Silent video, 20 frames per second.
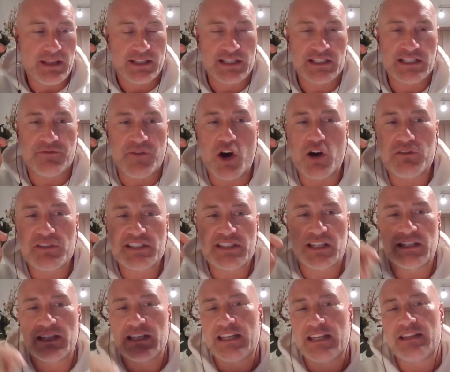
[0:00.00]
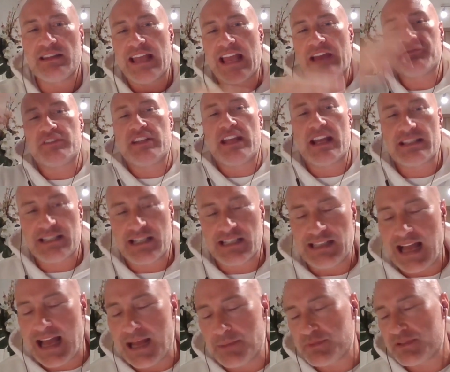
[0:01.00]
Right? Because if all of a sudden the
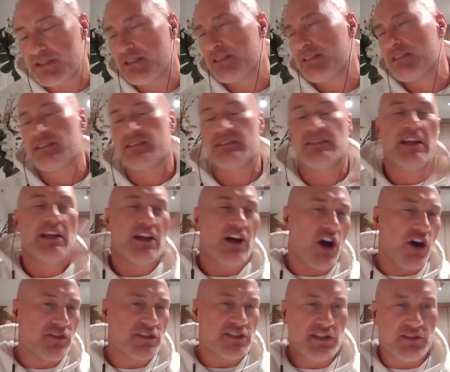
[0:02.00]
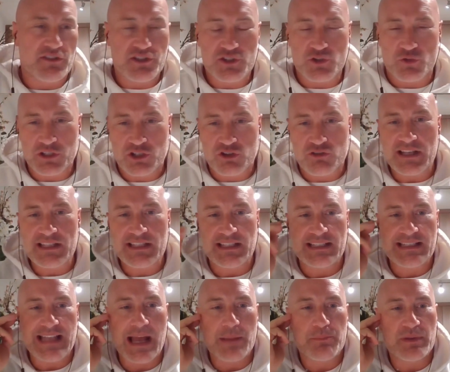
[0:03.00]
FTX collapses and all this other sort of
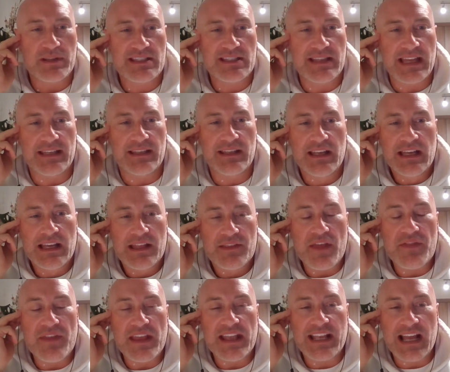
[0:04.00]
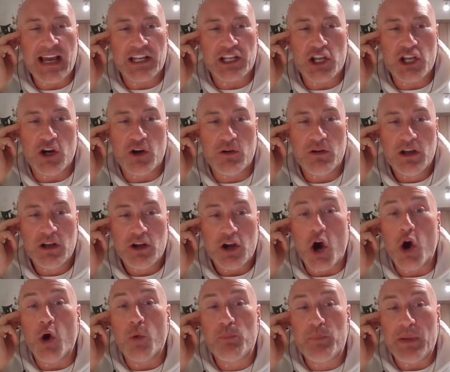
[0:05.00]
craziness happens, then they kind of go,
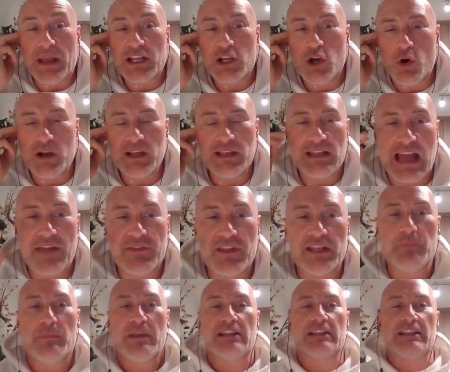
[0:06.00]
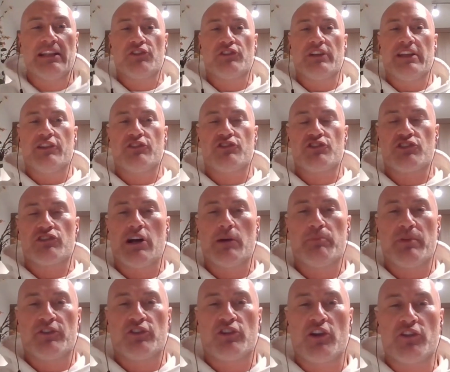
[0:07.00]
oh, Bitcoin, and then immediately their ears
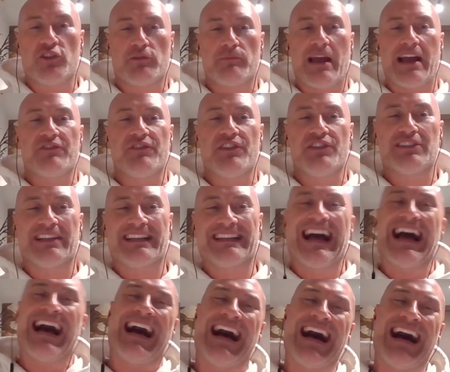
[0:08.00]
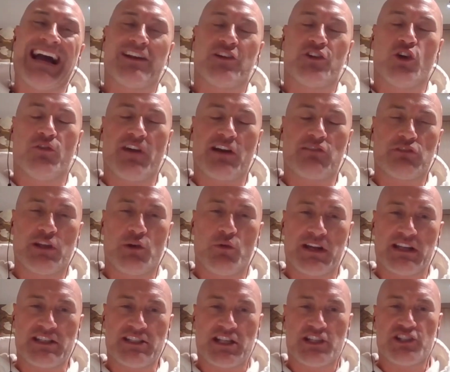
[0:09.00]
are up and they're on their back feet and they're like, I don't know if I
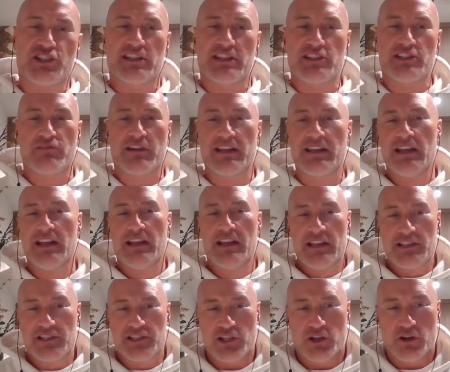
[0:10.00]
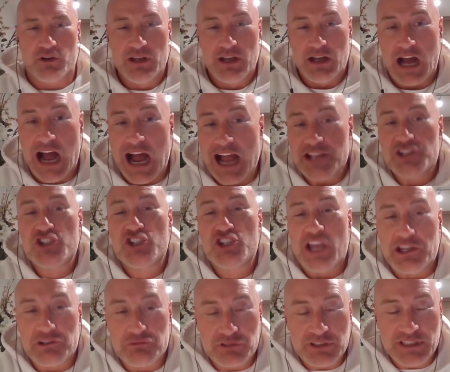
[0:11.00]
really want to touch this, right? So I
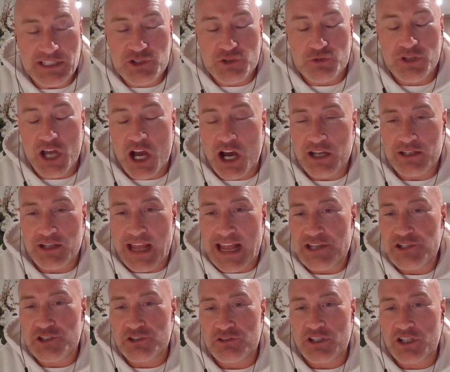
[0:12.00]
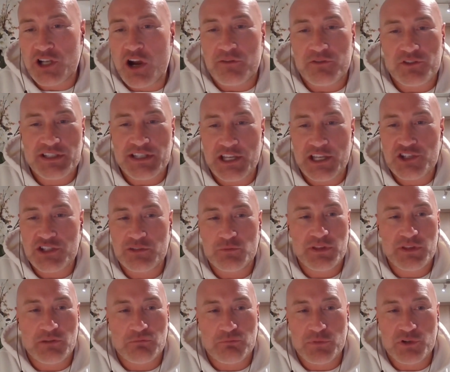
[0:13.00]
generally do not enter a
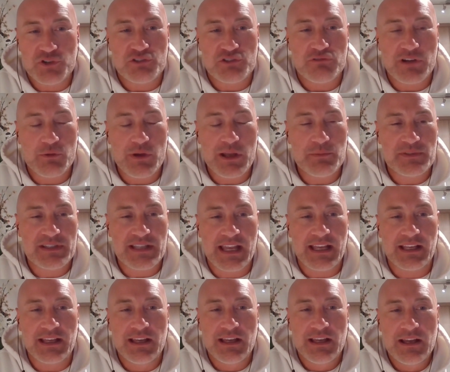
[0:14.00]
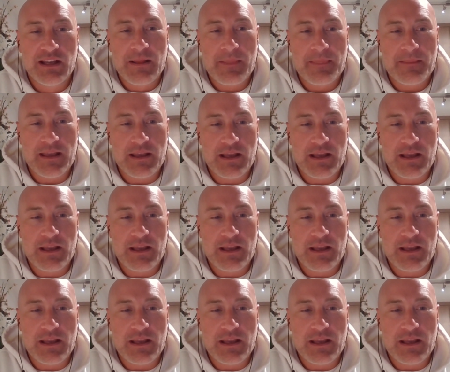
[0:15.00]
conversation with a merchant right away saying,